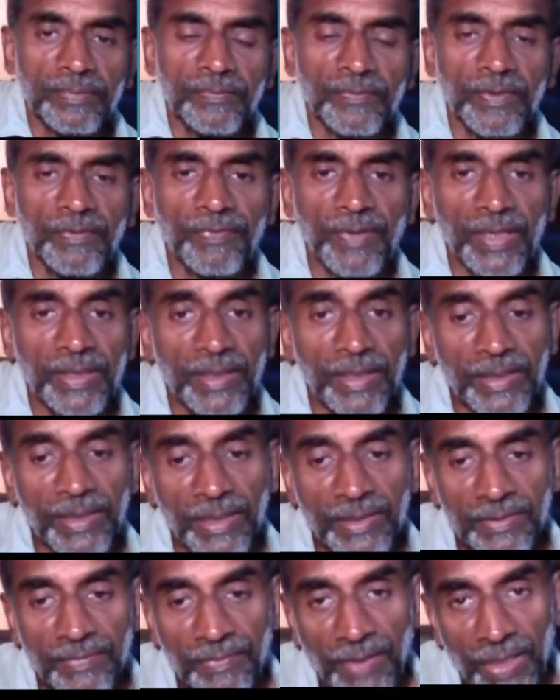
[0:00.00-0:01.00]
we find that
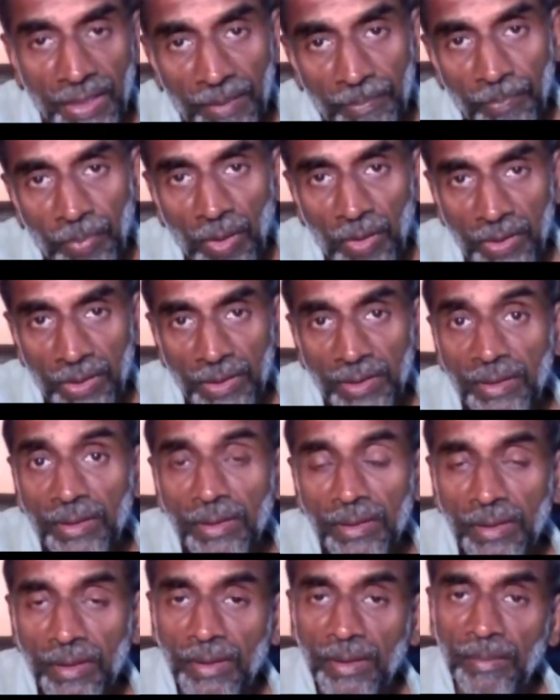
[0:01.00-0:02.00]
that's very important,
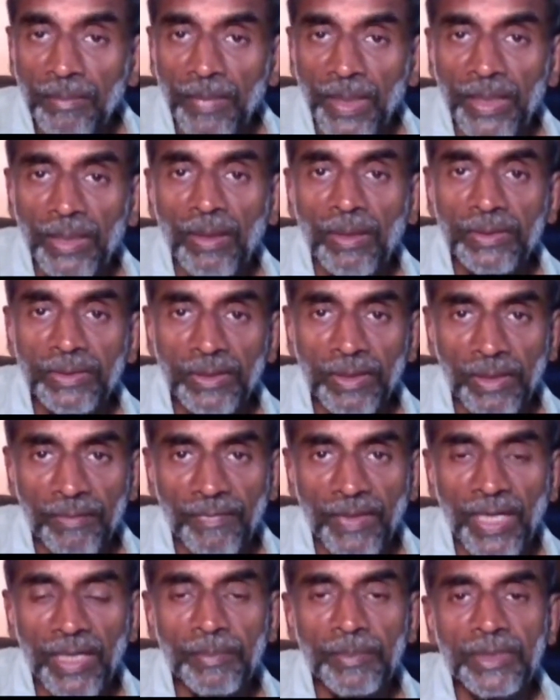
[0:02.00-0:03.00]
but also
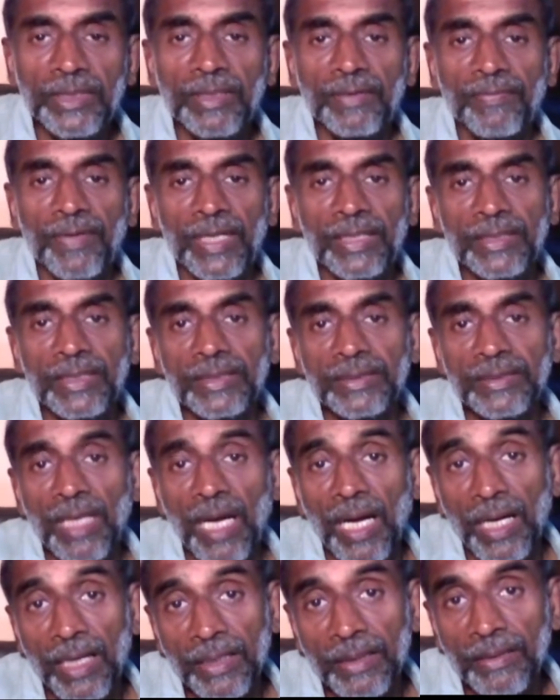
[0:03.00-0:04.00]
environmental factors
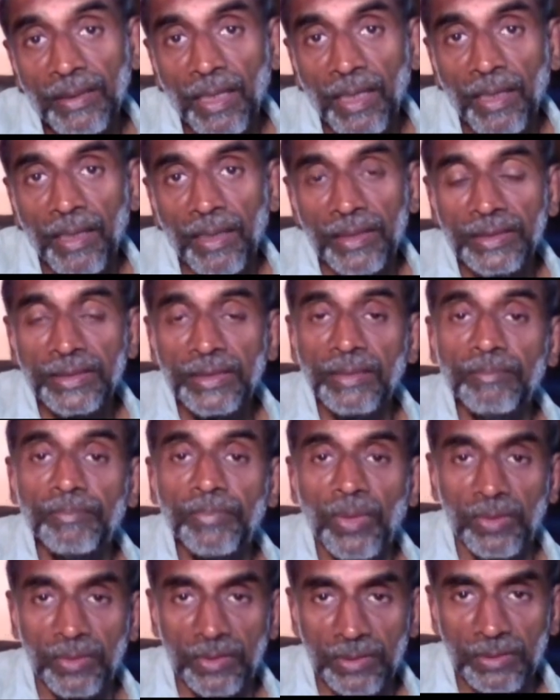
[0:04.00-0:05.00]
are as
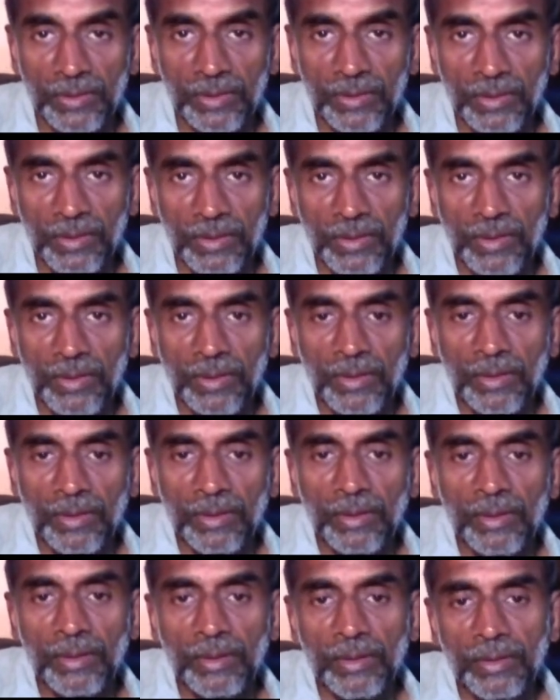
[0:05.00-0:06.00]
important.
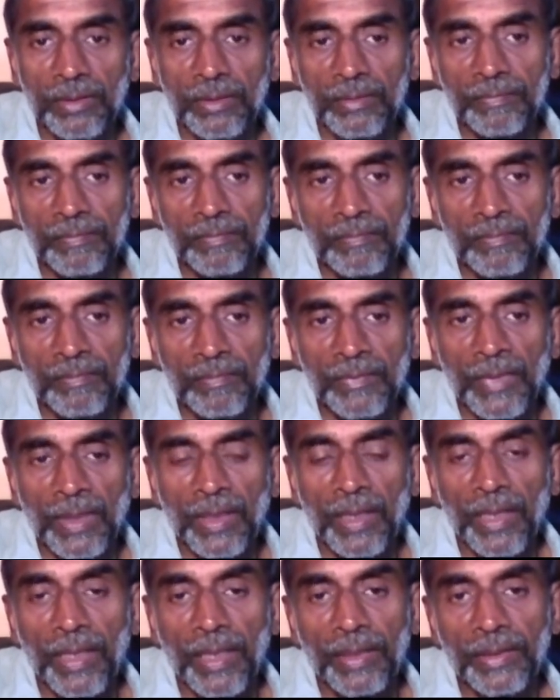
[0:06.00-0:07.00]
Uh,
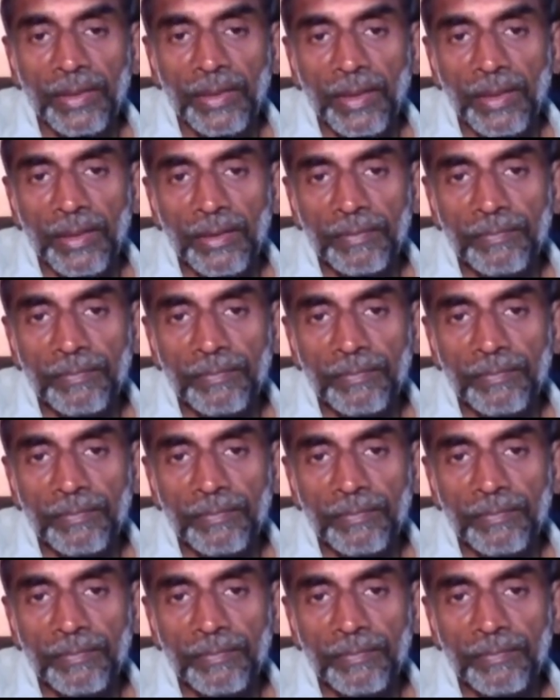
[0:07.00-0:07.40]
and